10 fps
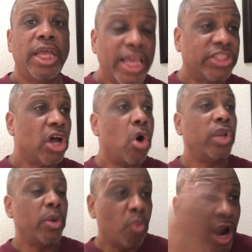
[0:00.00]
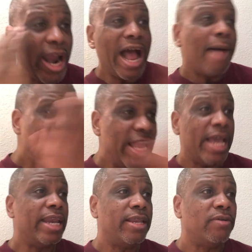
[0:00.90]
It's only where I'm
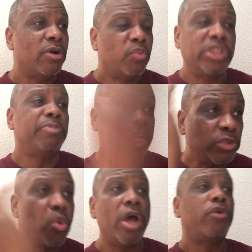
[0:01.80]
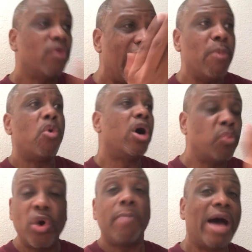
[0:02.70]
headed, which means what do I
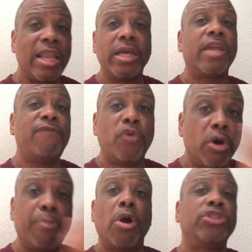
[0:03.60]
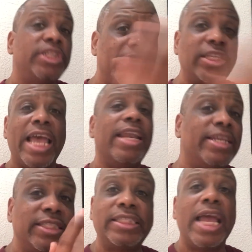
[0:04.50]
want? What am I looking for? A person that's headed
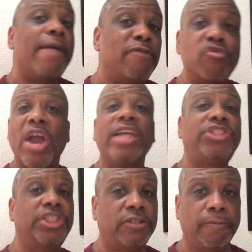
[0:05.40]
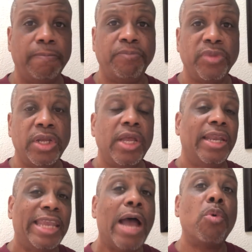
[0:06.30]
in the same direction
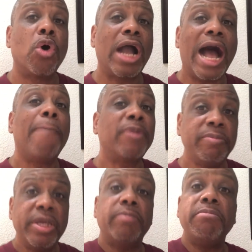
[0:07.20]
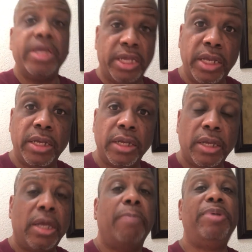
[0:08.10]
that will complement me,
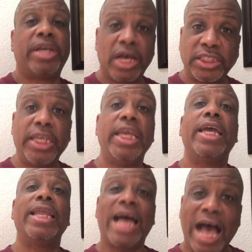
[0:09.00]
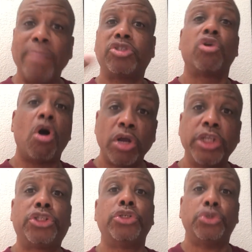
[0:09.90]
because again, I'm strong
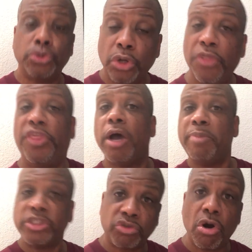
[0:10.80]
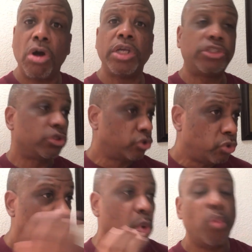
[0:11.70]
in two, they'll be strong in
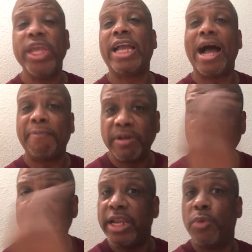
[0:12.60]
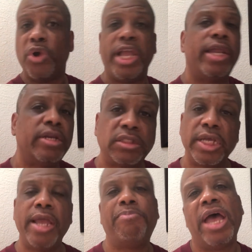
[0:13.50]
two, we complement and we're headed in the
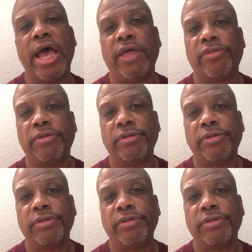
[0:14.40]
same path.